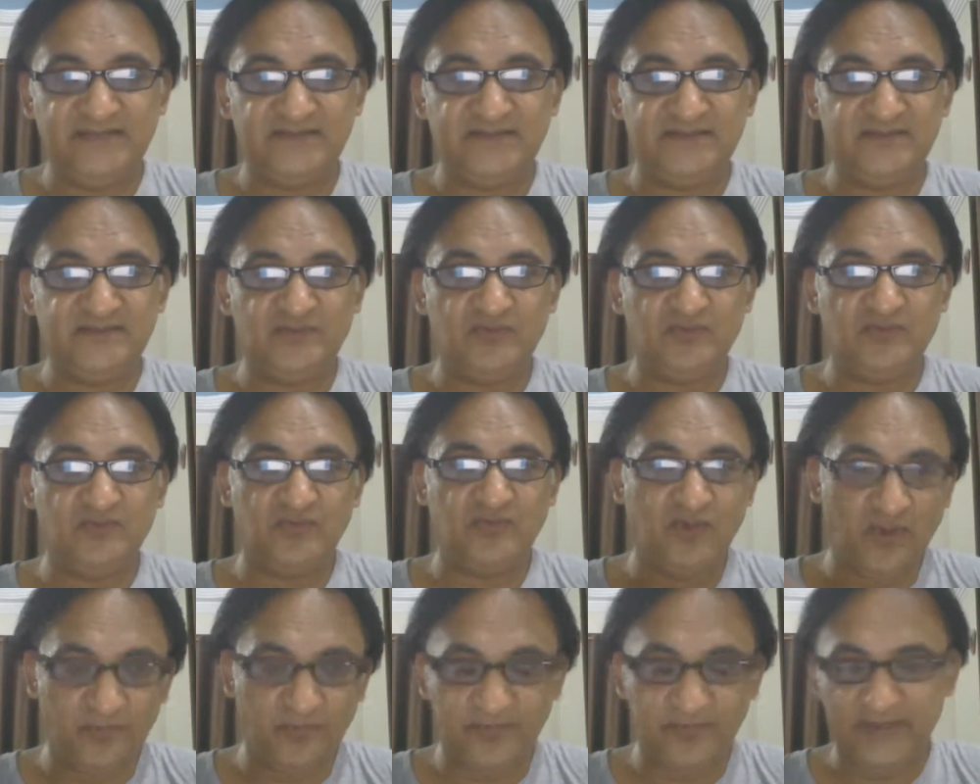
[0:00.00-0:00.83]
So
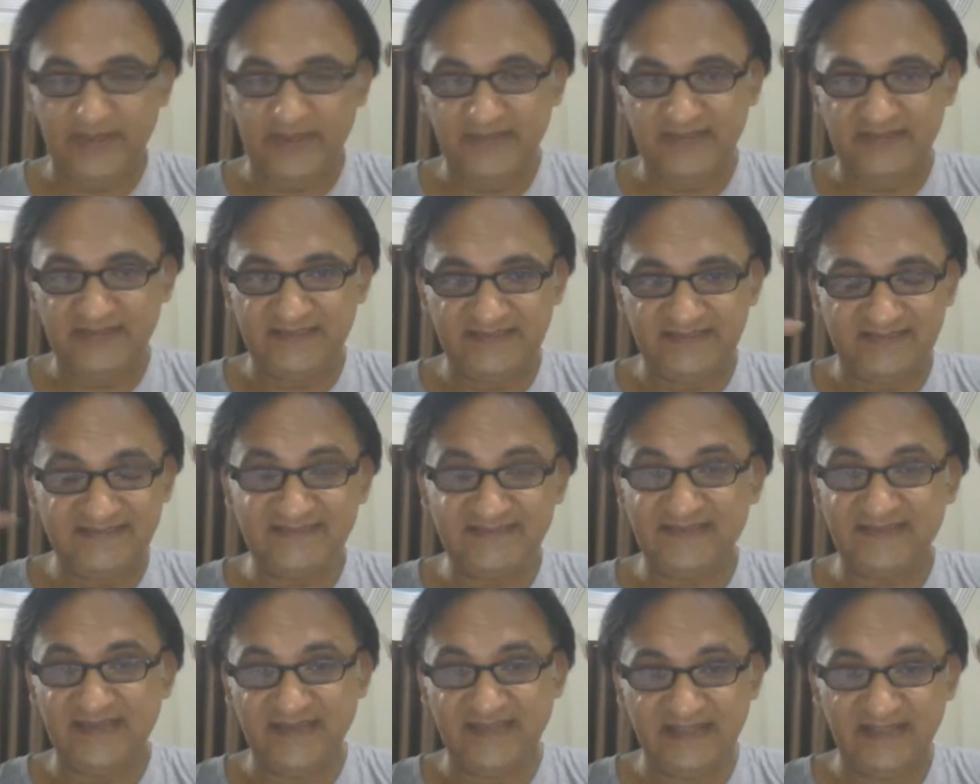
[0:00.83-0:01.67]
copying, this
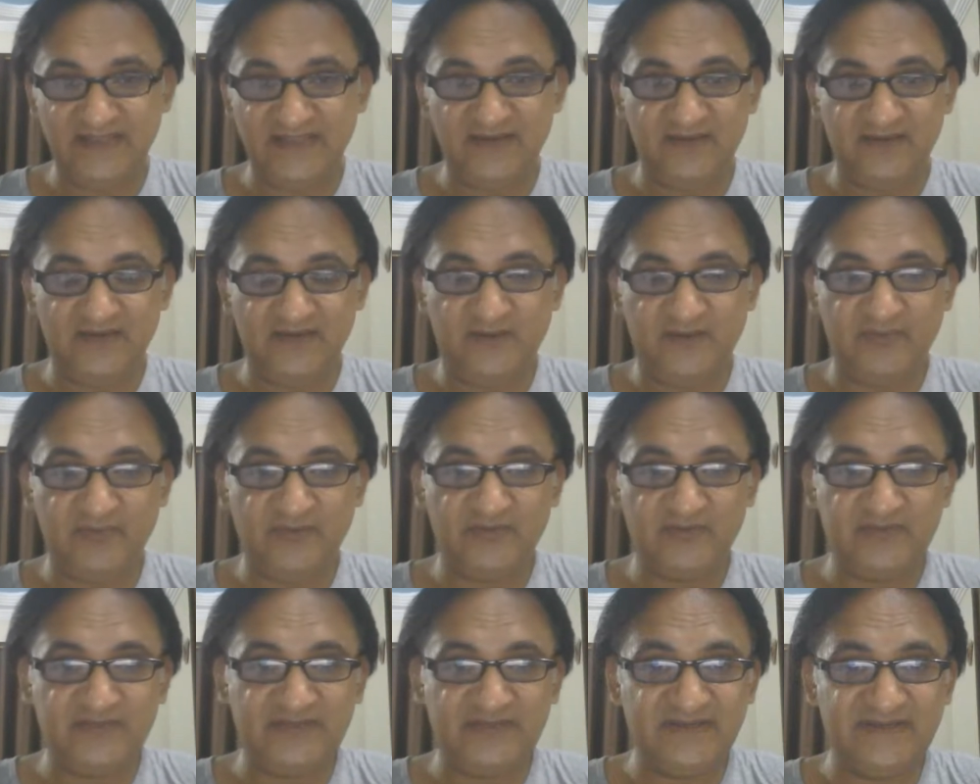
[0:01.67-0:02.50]
is again
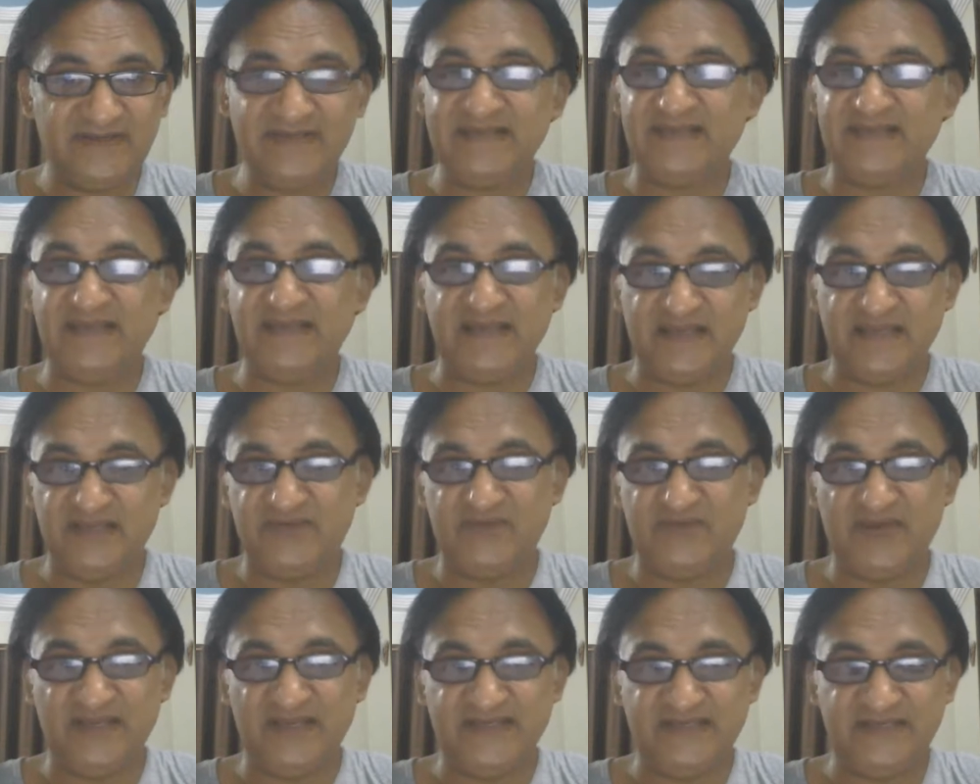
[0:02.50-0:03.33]
about the reading and
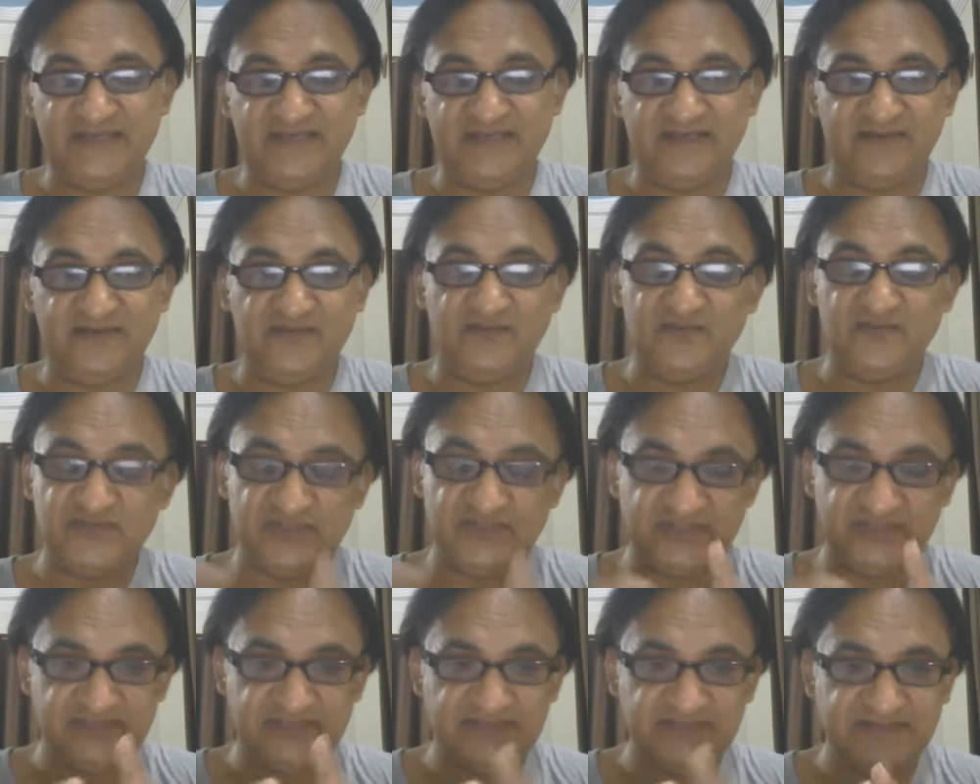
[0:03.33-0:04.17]
writing,
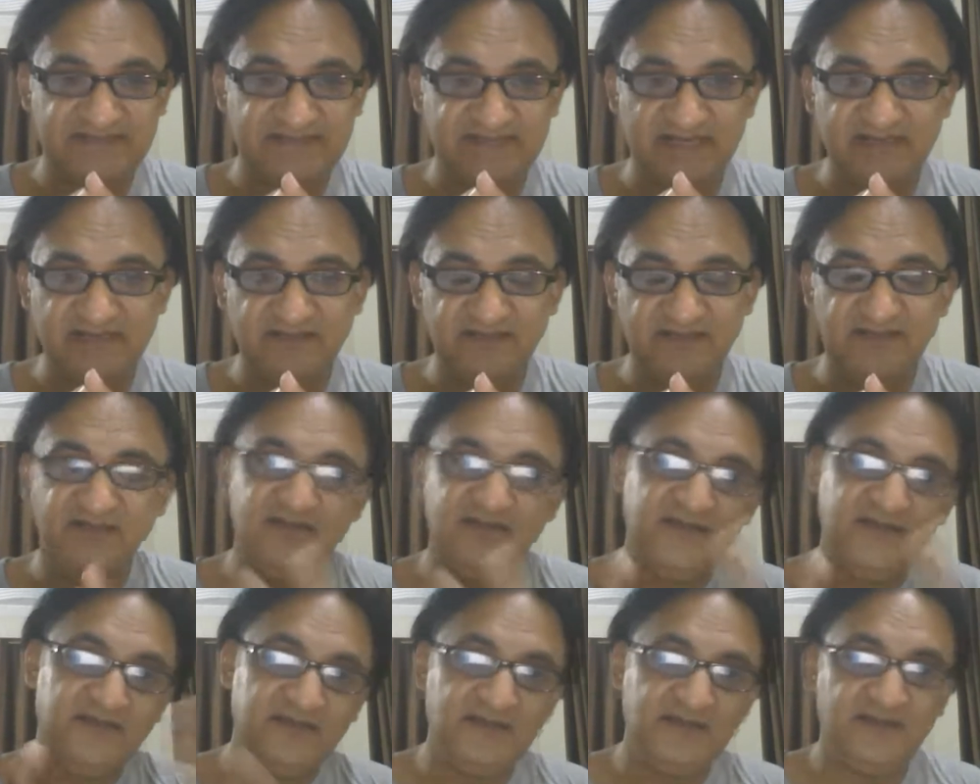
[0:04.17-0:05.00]
which
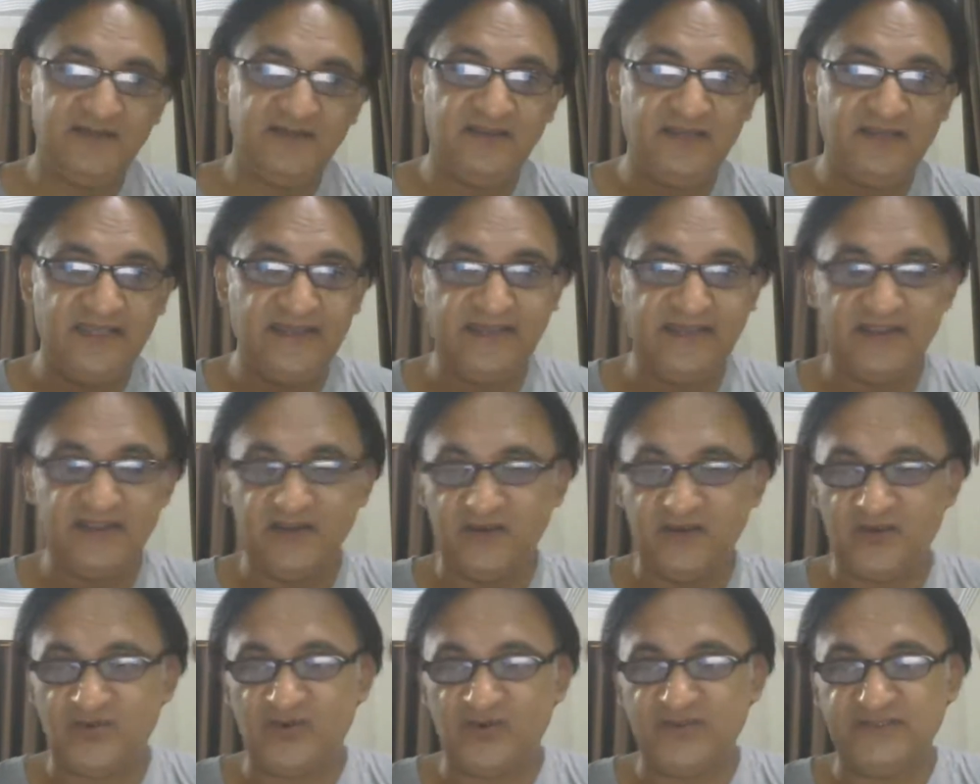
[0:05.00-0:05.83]
standard learning
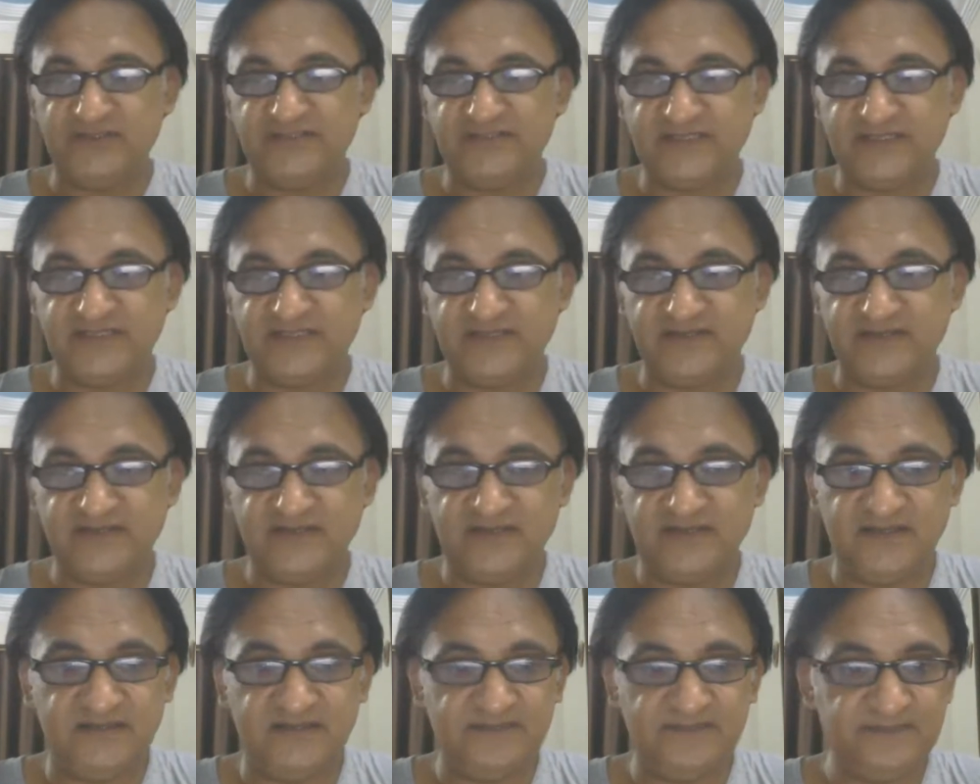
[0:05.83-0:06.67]
across the
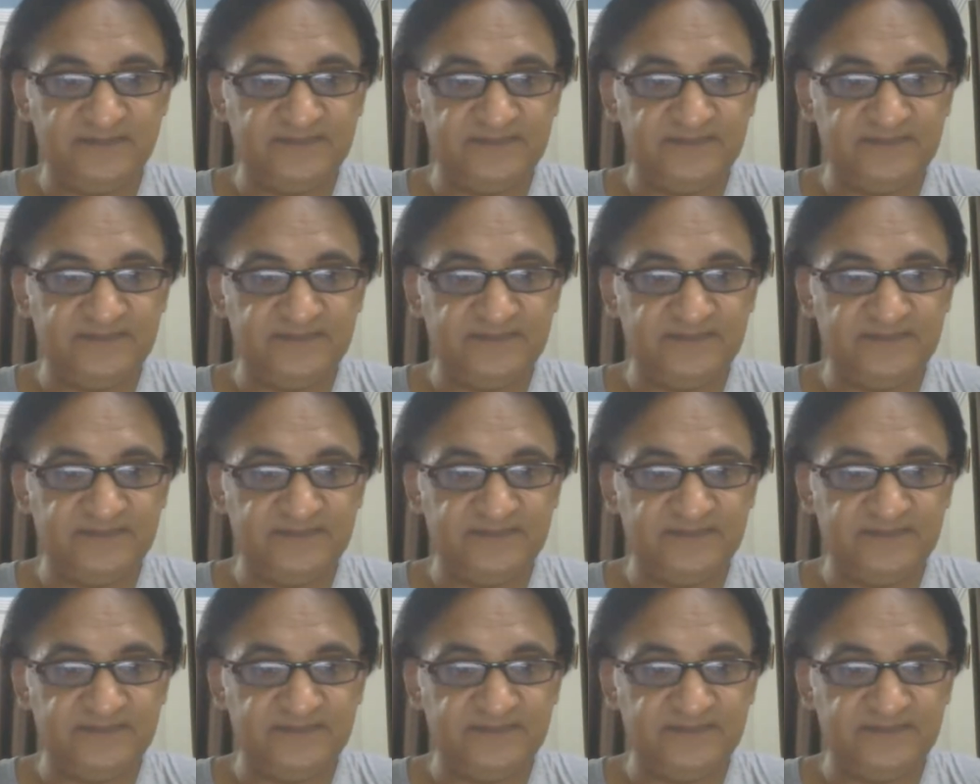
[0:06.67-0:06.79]
curriculum.